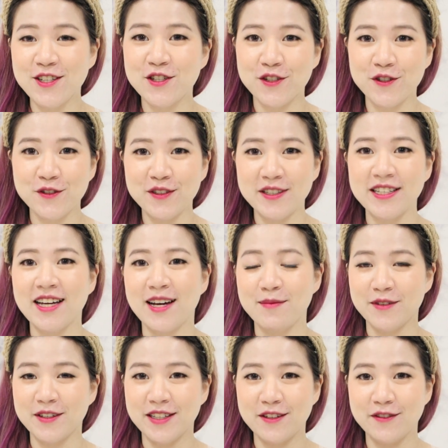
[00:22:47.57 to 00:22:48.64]
Truly,
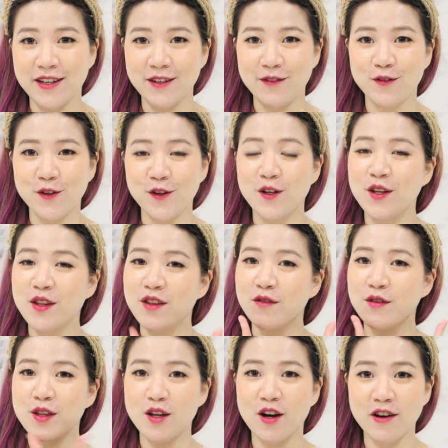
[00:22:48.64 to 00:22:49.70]
I'm really grateful.
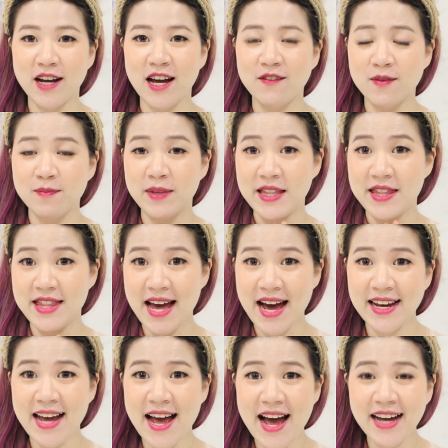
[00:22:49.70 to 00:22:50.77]
So sorry I haven't been
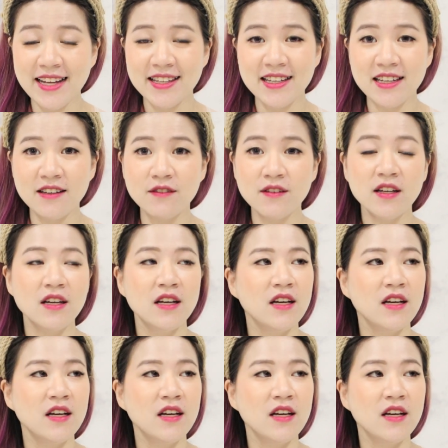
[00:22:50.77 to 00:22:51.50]
that active.